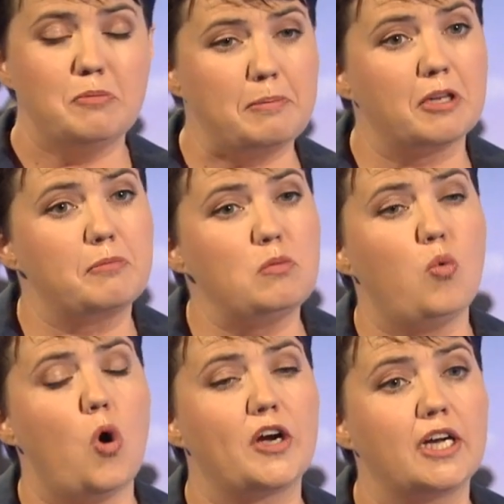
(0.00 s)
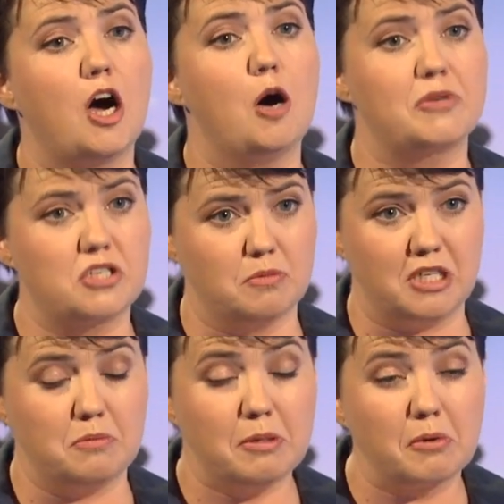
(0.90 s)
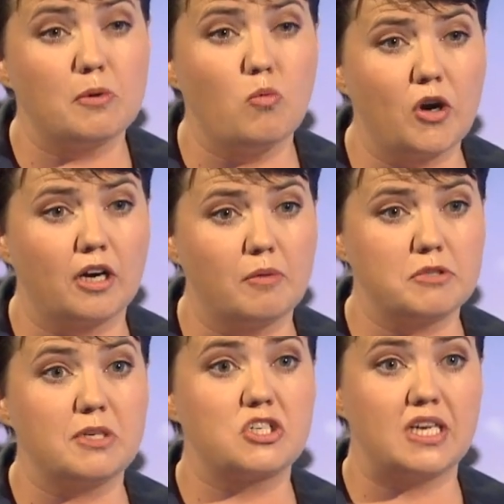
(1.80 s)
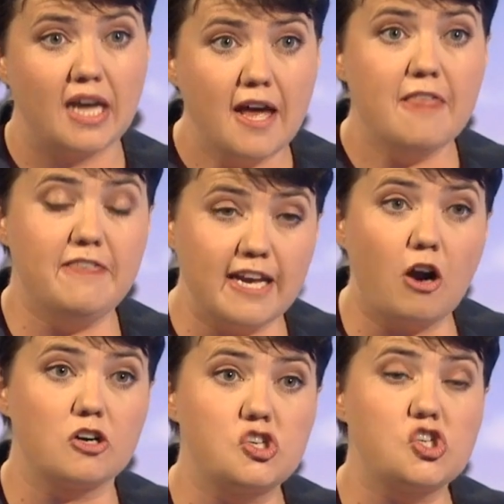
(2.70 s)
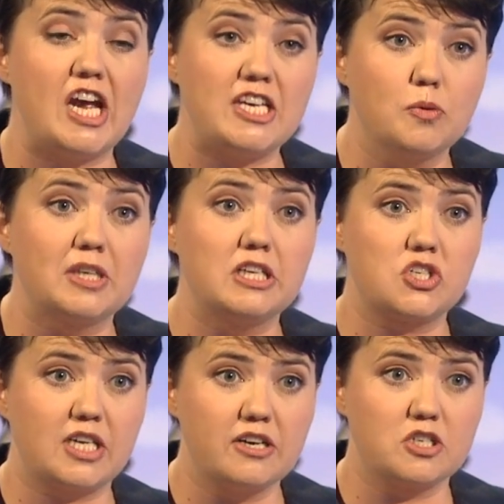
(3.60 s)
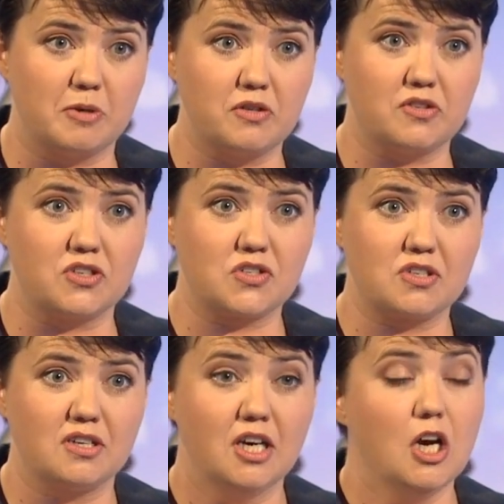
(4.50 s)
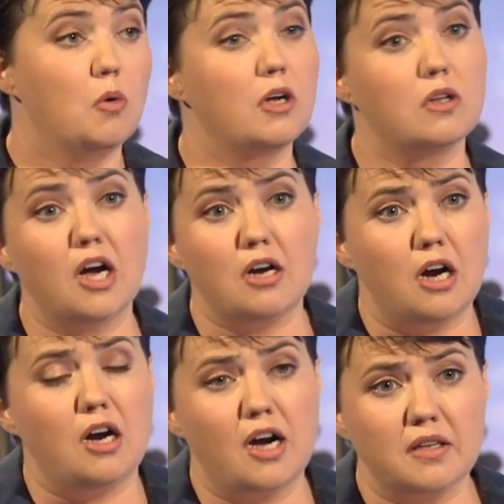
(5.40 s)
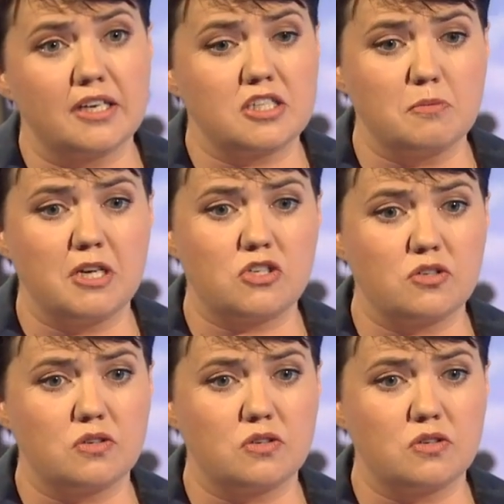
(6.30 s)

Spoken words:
people have been walking up to me. People have been walking up to me and saying they are genuinely scared about this. Well, I like to make sure...